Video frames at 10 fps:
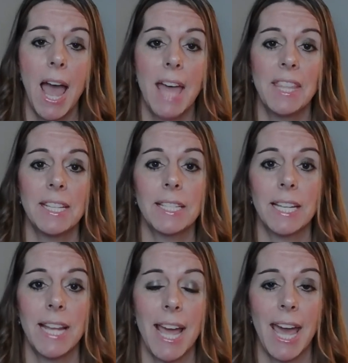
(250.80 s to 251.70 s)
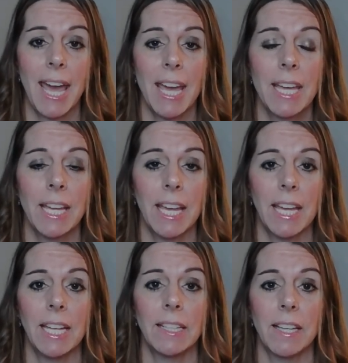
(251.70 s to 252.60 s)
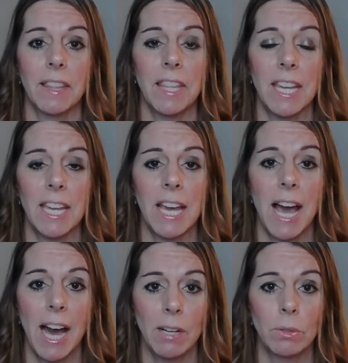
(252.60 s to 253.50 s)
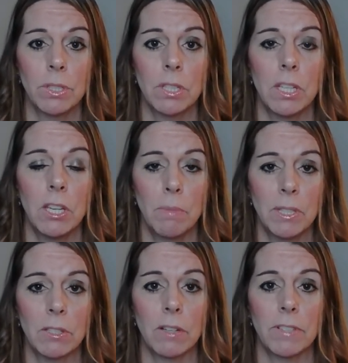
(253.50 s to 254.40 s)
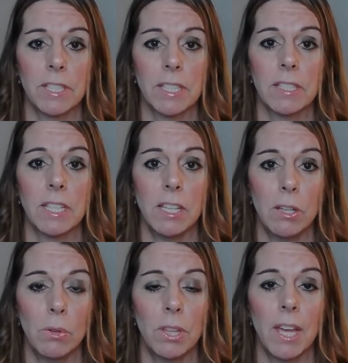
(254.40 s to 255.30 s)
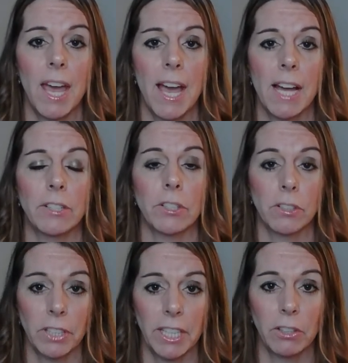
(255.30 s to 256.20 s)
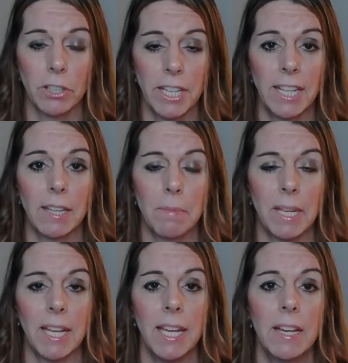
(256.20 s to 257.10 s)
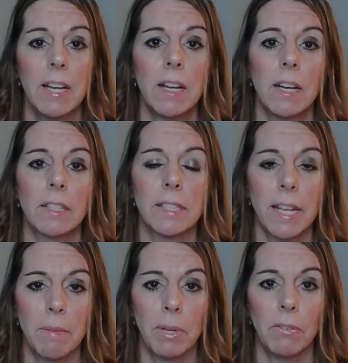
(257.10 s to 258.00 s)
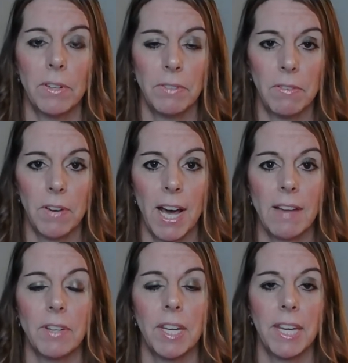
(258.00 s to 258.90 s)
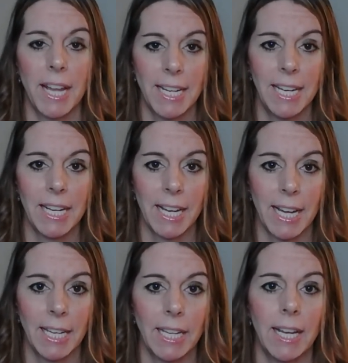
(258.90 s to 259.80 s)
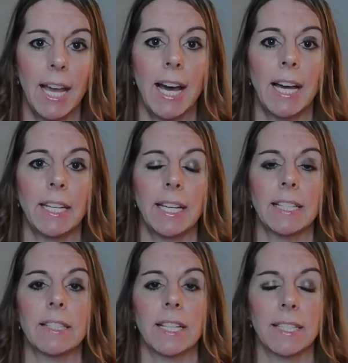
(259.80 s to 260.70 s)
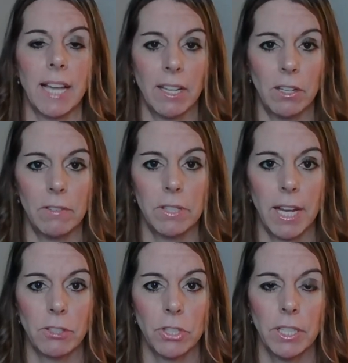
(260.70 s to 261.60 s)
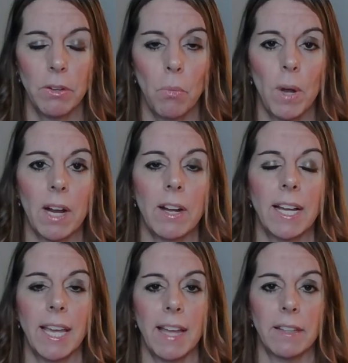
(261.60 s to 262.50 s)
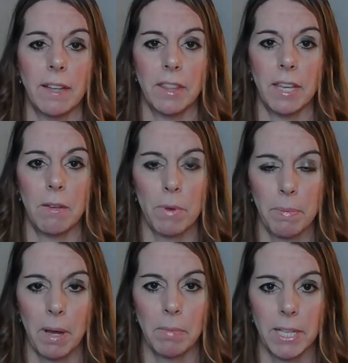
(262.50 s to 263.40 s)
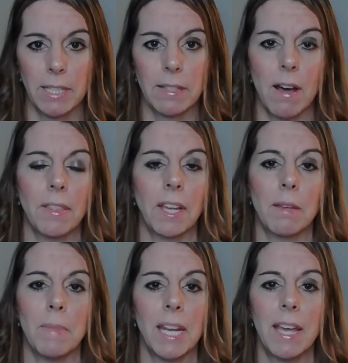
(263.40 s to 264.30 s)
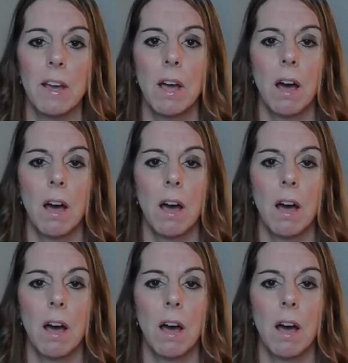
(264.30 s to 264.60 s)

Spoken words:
And then today in the House Human Services, Youth and Early Learning Committee, Senate Bill 5599 had its executive session where, again, the Republicans on the committee